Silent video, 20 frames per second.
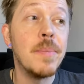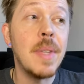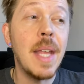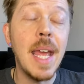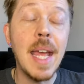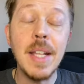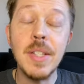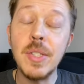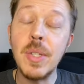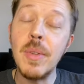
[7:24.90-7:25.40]

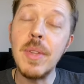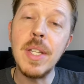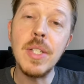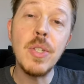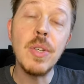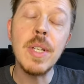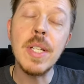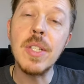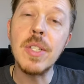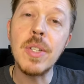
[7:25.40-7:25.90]
And so that
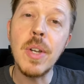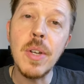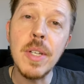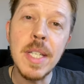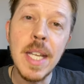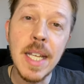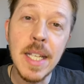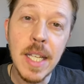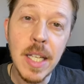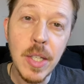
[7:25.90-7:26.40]
you can start
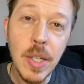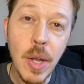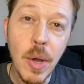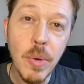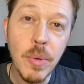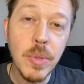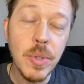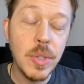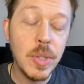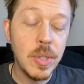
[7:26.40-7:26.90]
taking
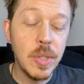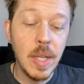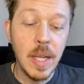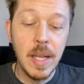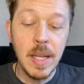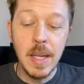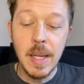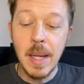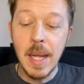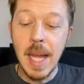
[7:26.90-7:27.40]
notes
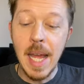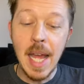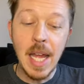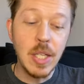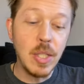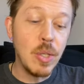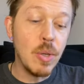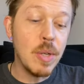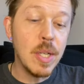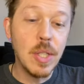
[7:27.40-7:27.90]

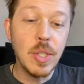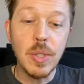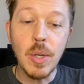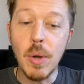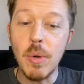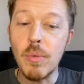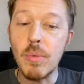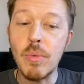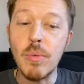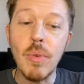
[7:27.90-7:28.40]
and you can
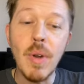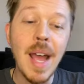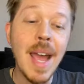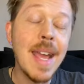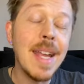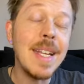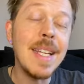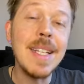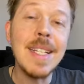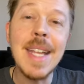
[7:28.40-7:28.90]
start
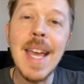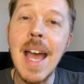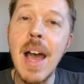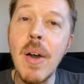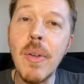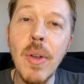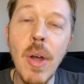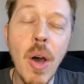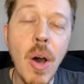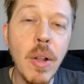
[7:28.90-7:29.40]
writing
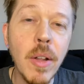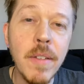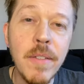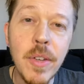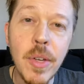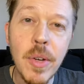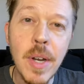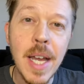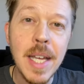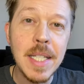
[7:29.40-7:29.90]
down all of
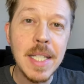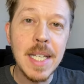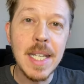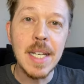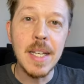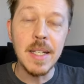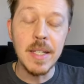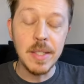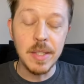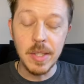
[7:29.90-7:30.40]
your
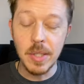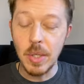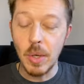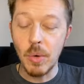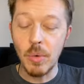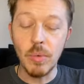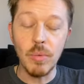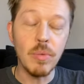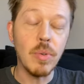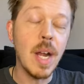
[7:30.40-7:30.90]
ideas,
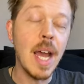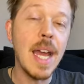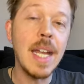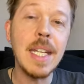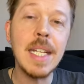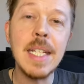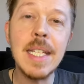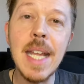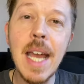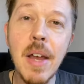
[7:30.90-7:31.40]

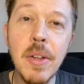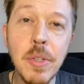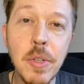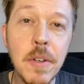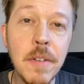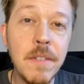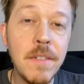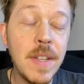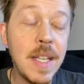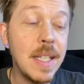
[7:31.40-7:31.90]
writing down
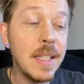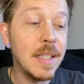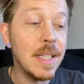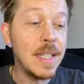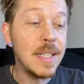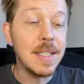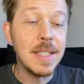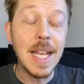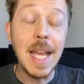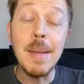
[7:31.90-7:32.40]
your
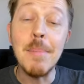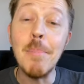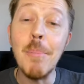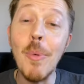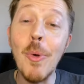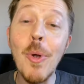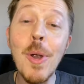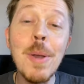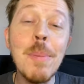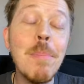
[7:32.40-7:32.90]
feelings. And
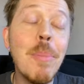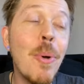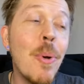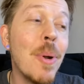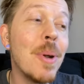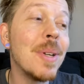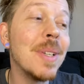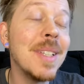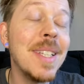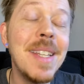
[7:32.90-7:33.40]
more
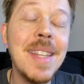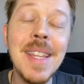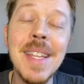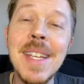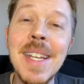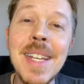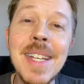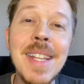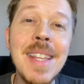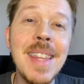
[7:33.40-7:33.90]
importantly than
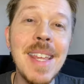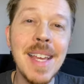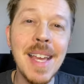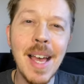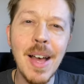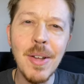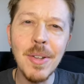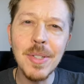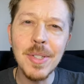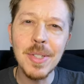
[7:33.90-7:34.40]
anything
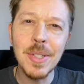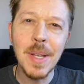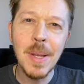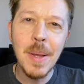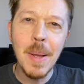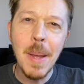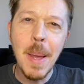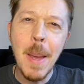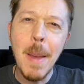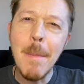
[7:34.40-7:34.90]
else,
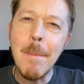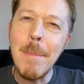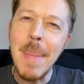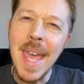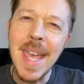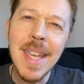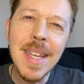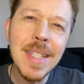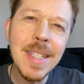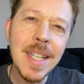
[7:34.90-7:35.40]

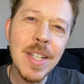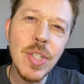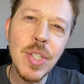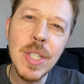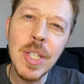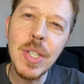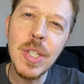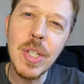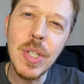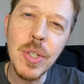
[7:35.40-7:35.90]
pay
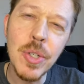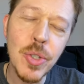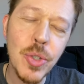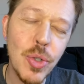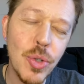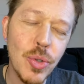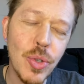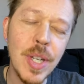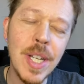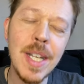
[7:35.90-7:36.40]
attention to your
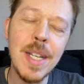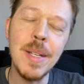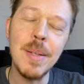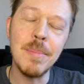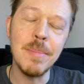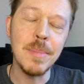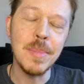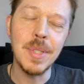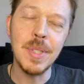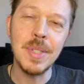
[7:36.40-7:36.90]

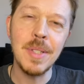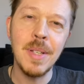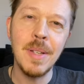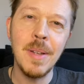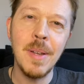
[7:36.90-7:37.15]
dreams.